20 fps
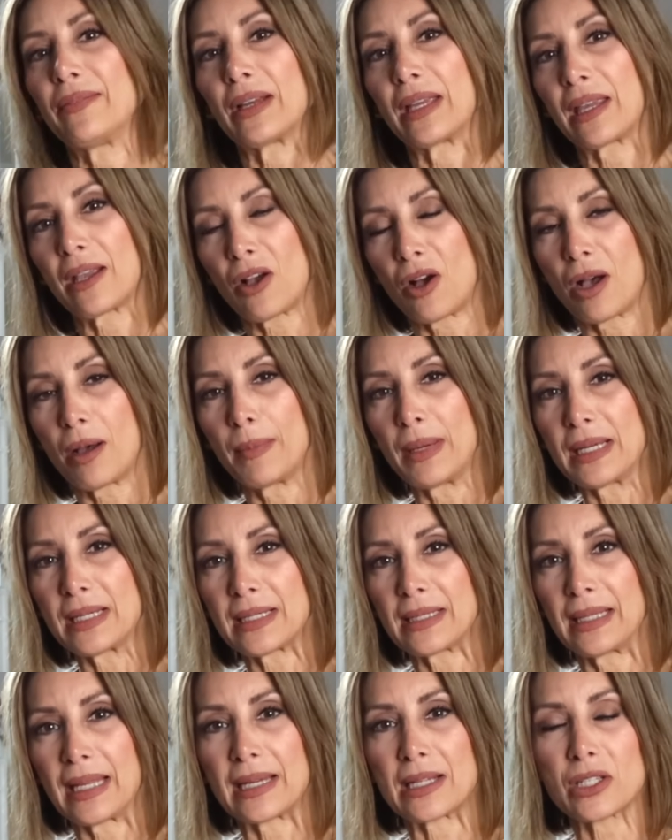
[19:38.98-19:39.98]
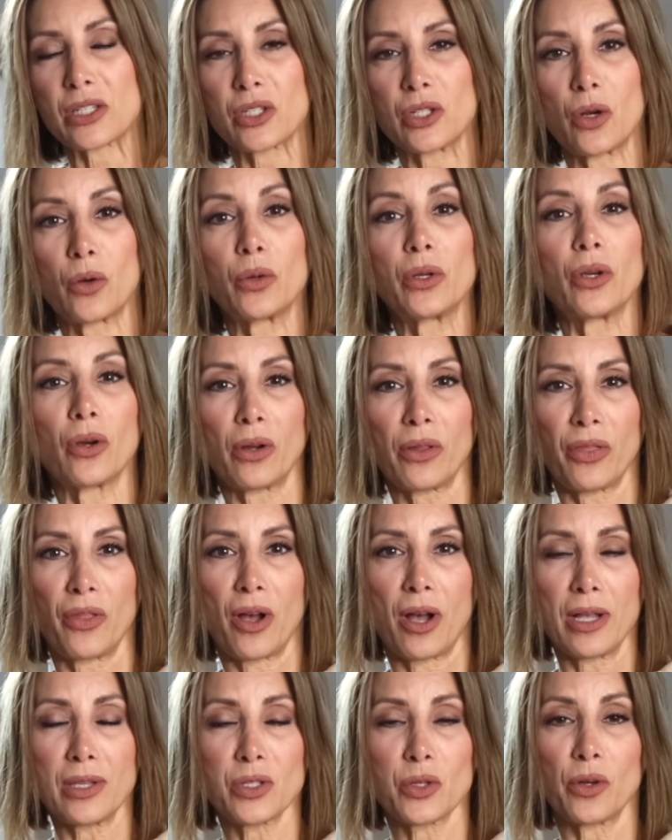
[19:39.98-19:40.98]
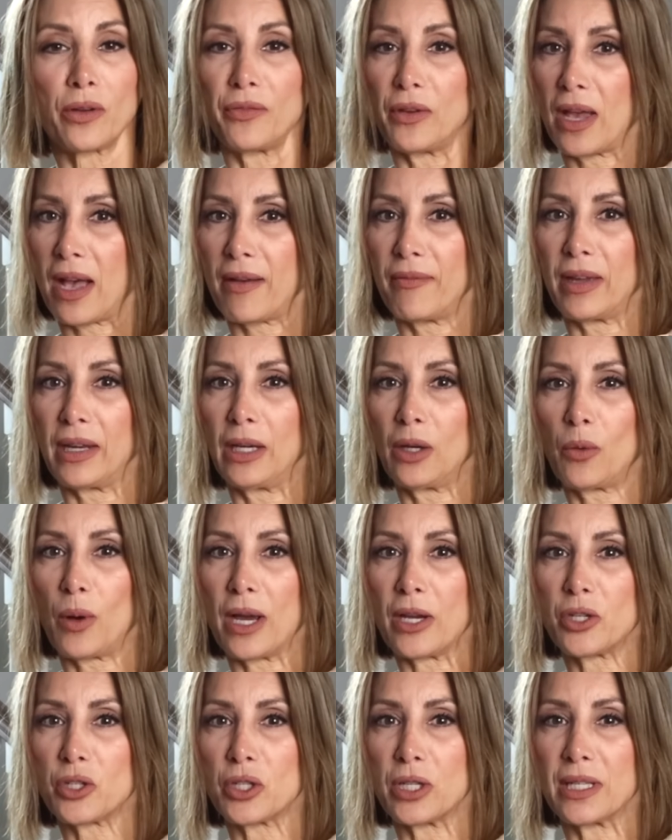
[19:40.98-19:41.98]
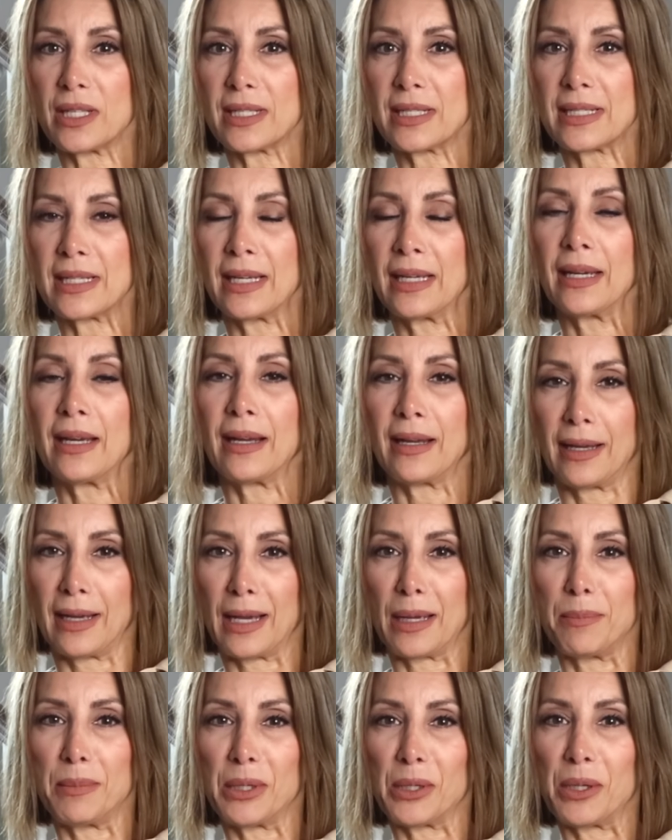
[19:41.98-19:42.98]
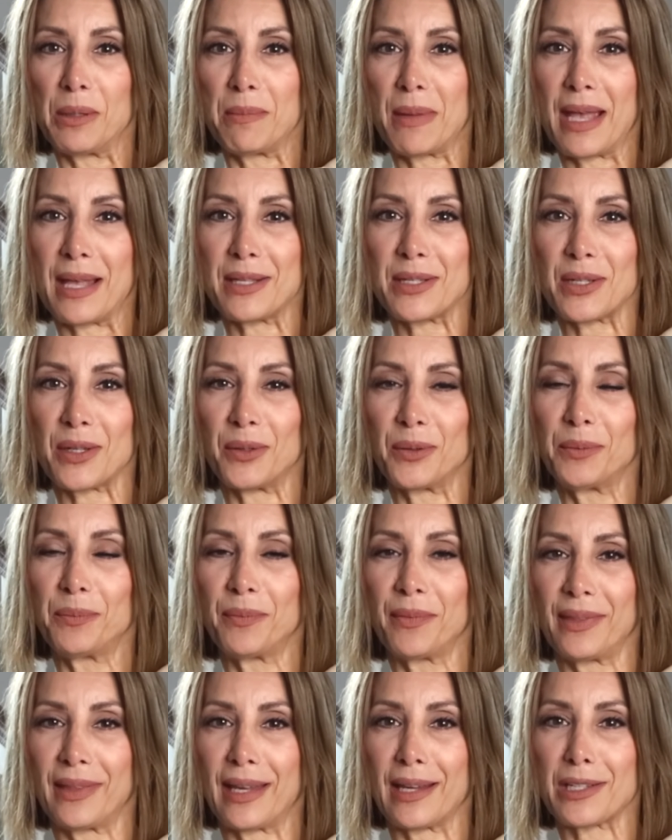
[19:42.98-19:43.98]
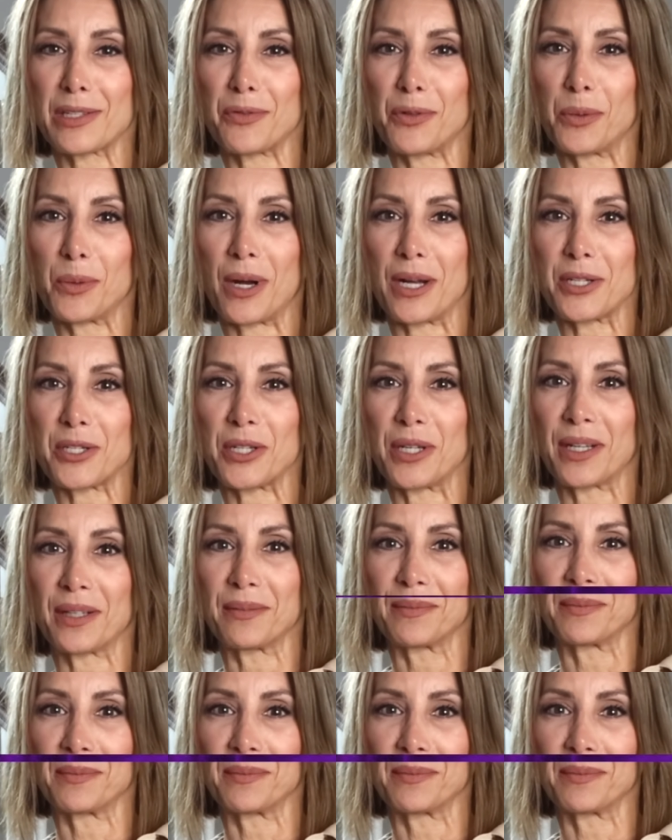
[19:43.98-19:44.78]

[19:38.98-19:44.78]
a comment, let us know your thoughts, or if you have any questions. I'm Miriam Manzo. Thanks for watching.